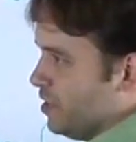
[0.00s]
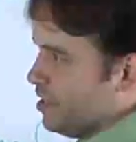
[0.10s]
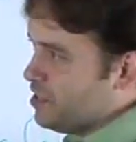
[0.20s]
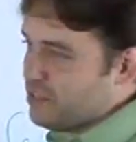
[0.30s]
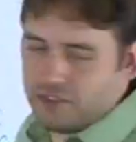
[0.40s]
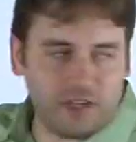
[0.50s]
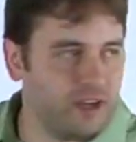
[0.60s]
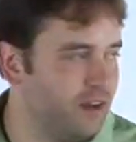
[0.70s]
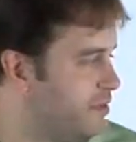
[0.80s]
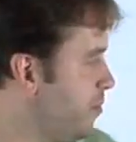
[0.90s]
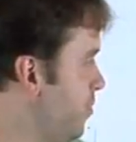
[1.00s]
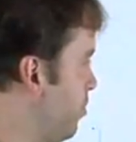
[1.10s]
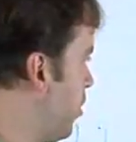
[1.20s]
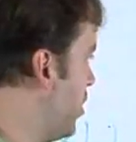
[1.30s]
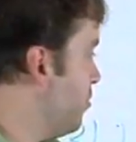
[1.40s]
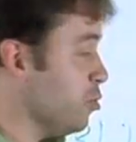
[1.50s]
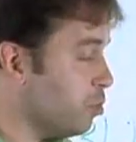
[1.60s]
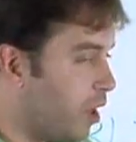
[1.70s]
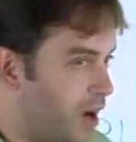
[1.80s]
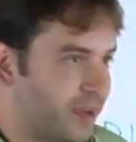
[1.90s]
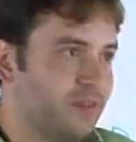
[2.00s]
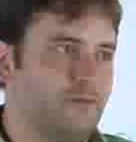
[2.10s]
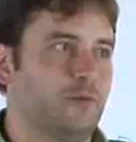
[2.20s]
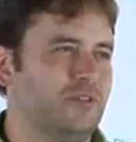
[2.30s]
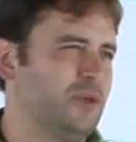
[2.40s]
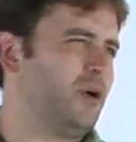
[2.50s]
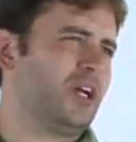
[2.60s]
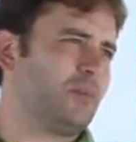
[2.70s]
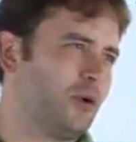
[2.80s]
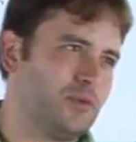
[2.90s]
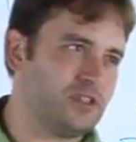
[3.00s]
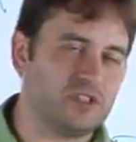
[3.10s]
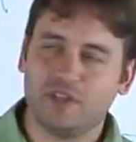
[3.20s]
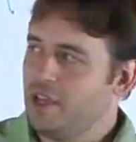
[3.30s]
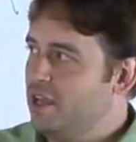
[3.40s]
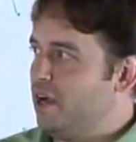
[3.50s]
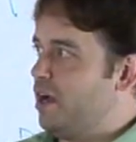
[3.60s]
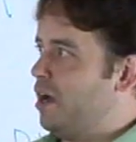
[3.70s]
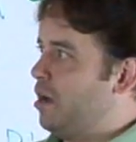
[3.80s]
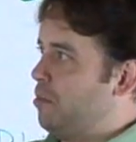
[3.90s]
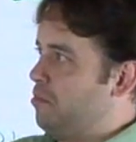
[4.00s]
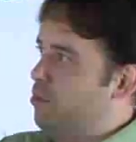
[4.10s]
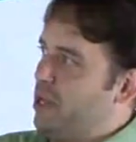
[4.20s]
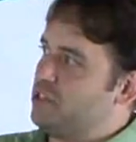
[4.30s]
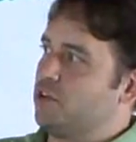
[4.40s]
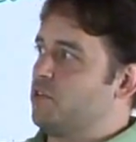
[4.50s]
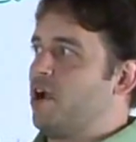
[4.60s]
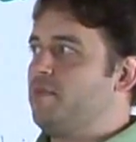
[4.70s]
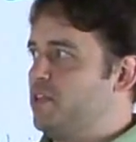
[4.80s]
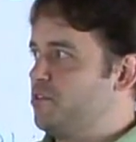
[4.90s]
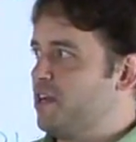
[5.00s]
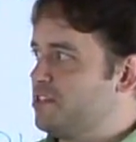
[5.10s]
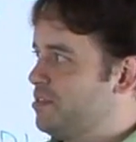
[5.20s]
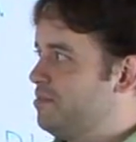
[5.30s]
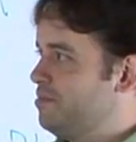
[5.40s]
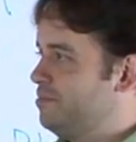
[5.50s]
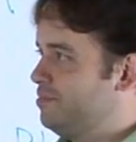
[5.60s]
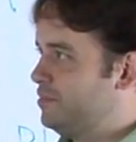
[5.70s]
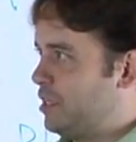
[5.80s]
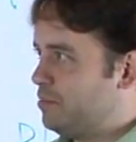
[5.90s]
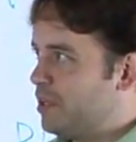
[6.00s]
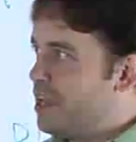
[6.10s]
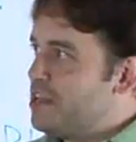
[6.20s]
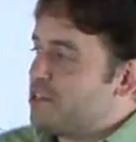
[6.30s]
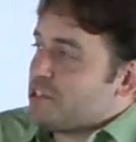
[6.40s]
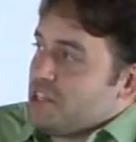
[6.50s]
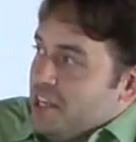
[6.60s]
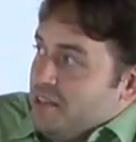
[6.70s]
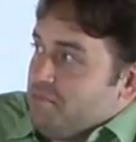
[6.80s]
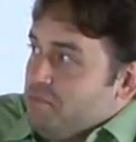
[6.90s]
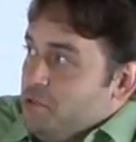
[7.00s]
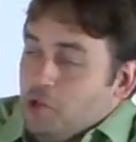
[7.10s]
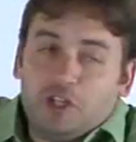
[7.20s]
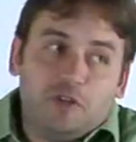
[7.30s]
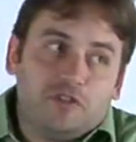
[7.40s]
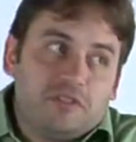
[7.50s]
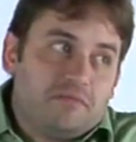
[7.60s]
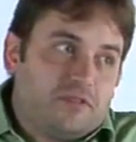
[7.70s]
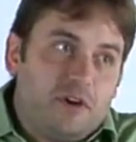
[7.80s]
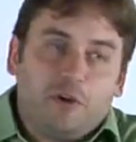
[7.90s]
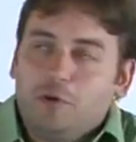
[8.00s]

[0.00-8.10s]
this, the product view block for debugging purposes, based on your IP address. Yeah. Just a hint, you can use it. It's very